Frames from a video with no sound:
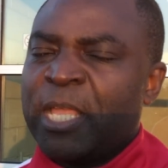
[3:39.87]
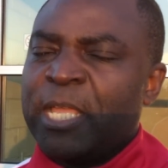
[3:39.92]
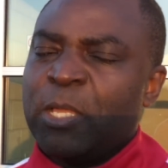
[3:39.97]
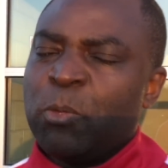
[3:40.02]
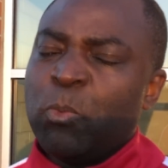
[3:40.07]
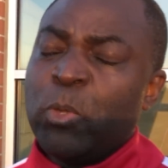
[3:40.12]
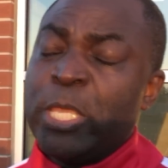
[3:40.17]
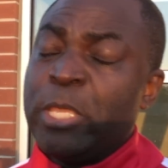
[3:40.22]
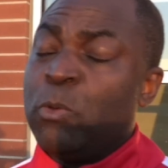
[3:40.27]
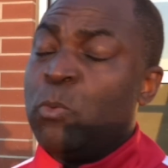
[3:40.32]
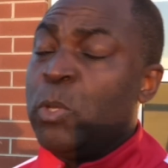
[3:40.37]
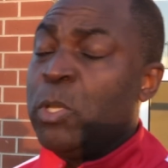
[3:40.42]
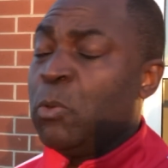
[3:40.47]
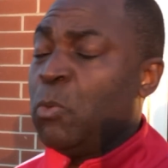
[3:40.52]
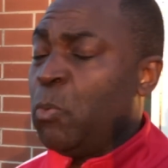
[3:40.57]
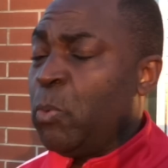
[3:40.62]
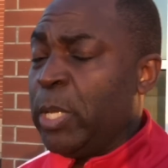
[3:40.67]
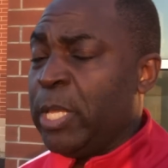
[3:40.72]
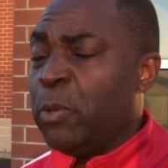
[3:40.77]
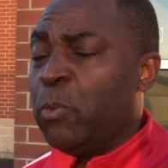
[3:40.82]

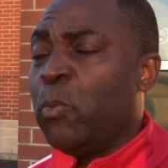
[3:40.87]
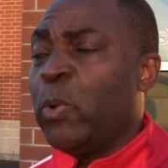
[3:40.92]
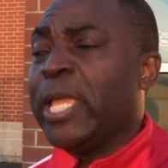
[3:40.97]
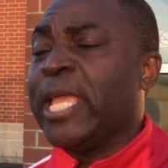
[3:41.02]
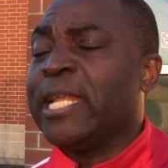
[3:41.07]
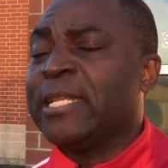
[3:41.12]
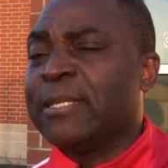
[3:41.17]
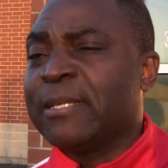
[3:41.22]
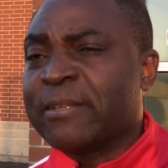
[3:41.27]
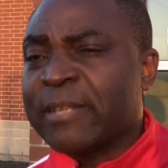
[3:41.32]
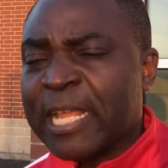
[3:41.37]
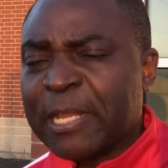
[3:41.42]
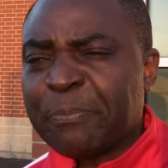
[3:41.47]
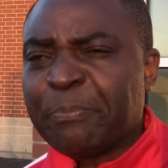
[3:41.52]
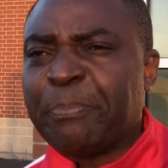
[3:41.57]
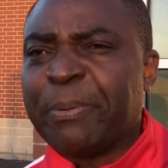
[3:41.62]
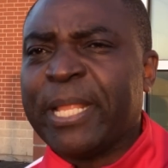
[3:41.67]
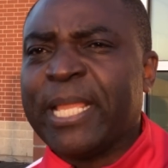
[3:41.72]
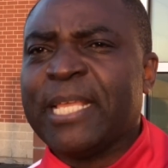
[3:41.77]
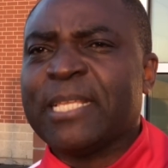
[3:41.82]
We had great
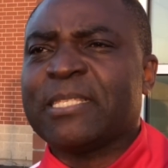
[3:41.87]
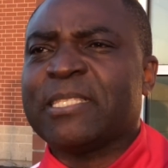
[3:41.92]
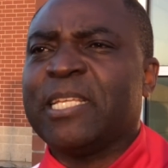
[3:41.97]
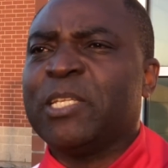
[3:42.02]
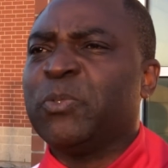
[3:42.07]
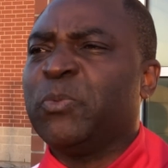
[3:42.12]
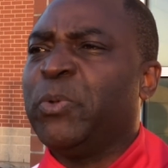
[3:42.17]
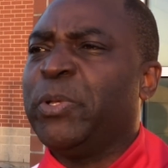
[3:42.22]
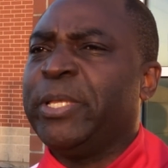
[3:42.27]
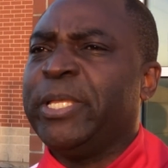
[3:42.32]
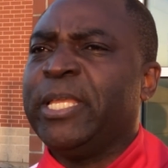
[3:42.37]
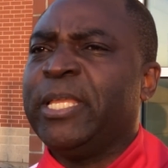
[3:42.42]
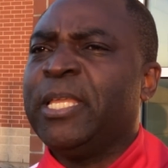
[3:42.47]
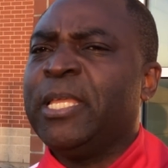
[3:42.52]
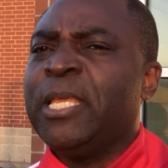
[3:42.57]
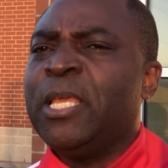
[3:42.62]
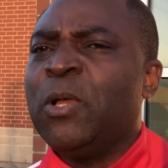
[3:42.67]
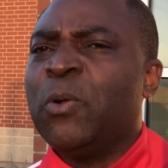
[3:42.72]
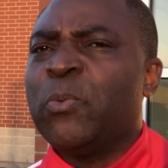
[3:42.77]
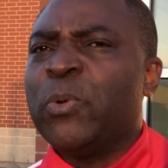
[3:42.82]
players that we
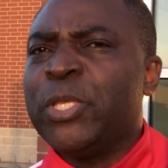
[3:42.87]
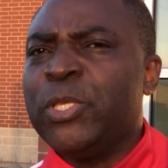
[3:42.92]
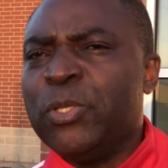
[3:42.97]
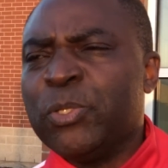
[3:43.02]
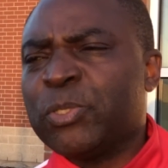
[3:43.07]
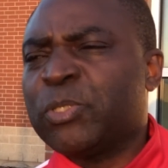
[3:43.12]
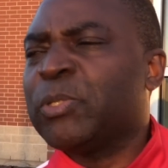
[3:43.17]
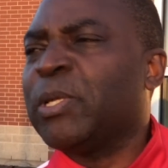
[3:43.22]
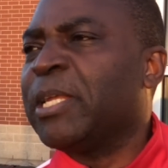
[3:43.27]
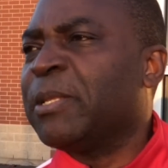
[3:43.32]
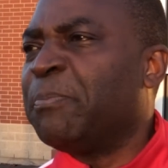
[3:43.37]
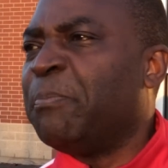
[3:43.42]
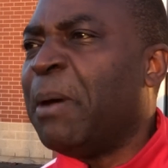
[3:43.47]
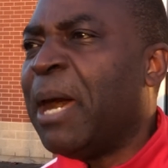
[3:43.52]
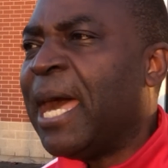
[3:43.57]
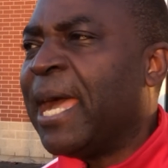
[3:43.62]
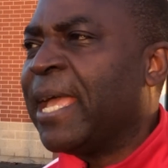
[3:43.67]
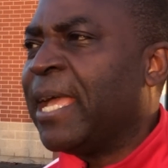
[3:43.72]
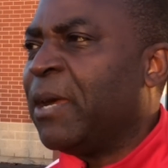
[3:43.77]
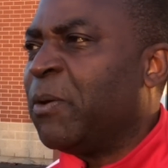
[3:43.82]
used to
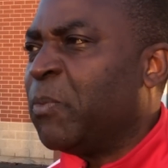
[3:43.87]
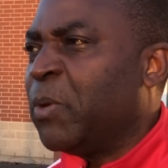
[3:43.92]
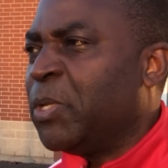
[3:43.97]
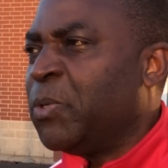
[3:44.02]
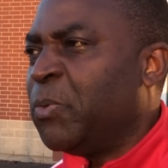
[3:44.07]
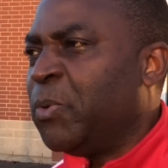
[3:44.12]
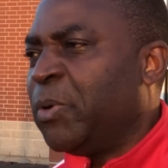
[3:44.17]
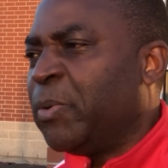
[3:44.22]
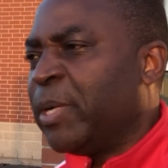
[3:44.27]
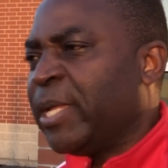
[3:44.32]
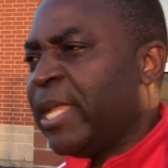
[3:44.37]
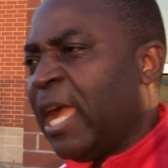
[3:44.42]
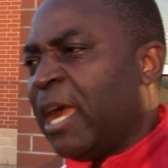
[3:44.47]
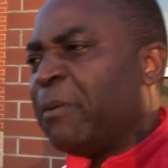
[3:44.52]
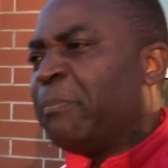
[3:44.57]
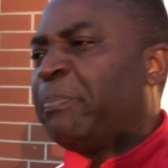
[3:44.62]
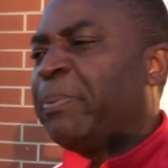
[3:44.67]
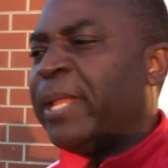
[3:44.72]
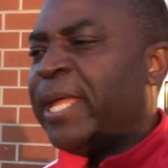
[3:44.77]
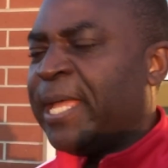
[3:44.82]
admire when we were
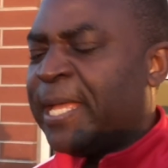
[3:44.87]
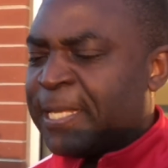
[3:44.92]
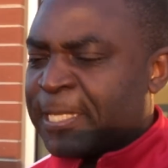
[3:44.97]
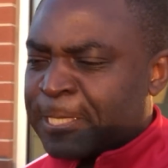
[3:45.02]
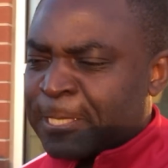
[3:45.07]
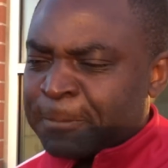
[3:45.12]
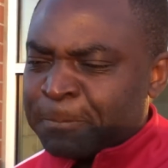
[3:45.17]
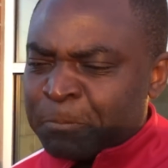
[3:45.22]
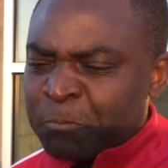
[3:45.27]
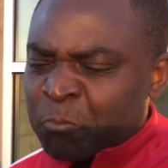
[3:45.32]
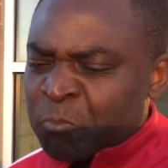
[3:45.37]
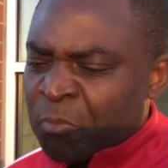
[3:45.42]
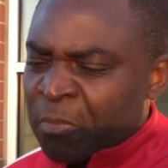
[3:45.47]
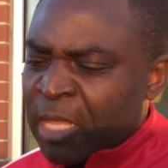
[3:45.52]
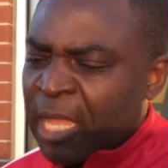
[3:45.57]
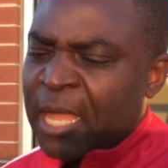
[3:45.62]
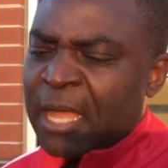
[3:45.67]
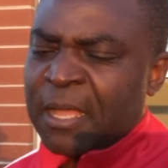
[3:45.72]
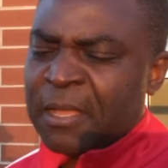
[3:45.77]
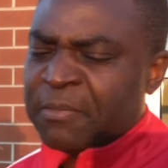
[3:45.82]
young players.
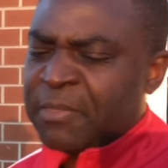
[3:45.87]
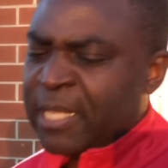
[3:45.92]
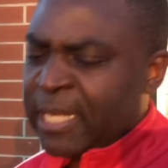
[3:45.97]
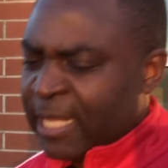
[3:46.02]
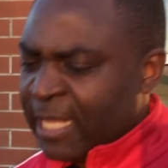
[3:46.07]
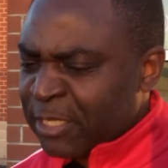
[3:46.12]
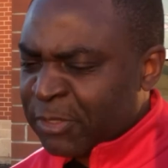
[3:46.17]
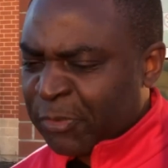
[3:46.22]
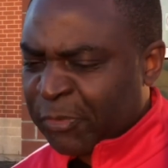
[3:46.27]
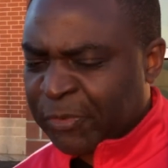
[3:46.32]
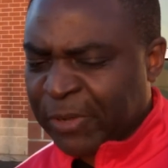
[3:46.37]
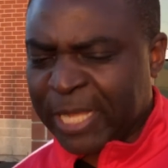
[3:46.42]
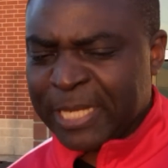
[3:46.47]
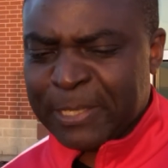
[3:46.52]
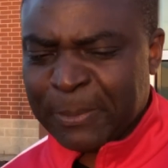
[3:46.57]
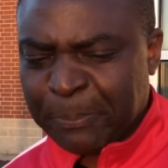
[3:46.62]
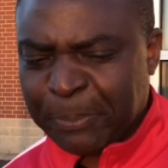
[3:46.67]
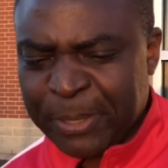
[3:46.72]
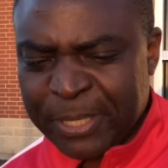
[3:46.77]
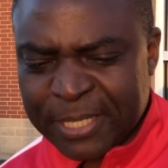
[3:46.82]
The late
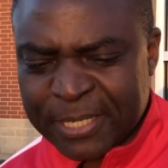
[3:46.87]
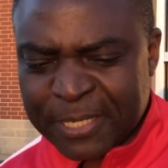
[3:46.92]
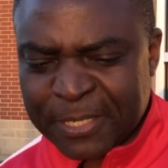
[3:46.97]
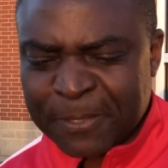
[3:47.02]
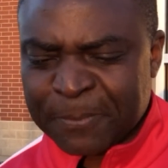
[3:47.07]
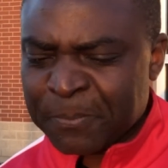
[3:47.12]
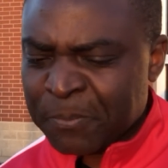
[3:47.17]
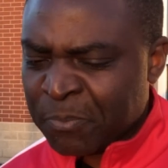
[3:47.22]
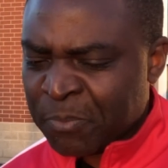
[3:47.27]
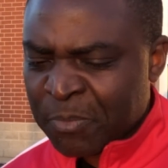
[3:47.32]
Friday Piri.